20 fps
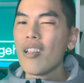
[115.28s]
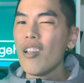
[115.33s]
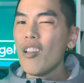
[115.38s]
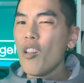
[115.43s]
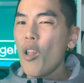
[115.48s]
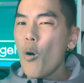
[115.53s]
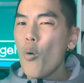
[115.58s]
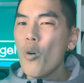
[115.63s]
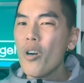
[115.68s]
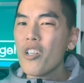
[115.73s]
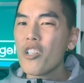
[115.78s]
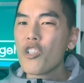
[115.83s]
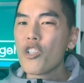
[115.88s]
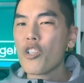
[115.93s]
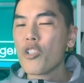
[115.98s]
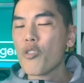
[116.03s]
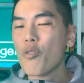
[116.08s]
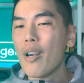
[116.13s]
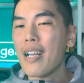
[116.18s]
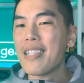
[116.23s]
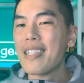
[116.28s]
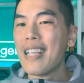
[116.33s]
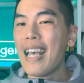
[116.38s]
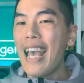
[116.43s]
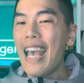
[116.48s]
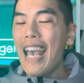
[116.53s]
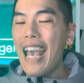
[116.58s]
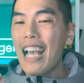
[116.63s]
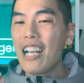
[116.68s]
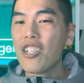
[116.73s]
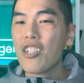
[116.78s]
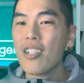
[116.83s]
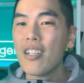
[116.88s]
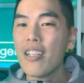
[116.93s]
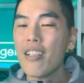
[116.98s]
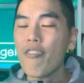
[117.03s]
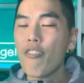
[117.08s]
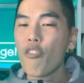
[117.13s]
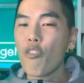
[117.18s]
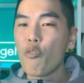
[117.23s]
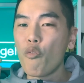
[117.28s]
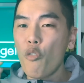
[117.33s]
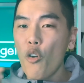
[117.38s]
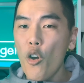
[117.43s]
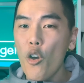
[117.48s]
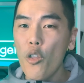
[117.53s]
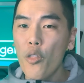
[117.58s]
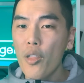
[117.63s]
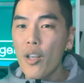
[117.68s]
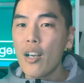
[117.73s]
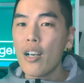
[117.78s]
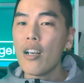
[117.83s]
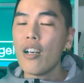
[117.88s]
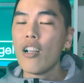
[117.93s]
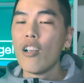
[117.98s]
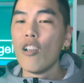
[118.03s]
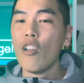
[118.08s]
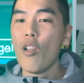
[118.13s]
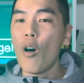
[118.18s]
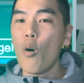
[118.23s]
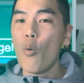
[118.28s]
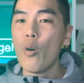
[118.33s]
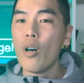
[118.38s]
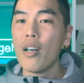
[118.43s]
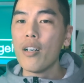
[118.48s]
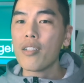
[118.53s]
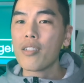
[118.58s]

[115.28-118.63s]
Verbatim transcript: lower interest rates actually further lower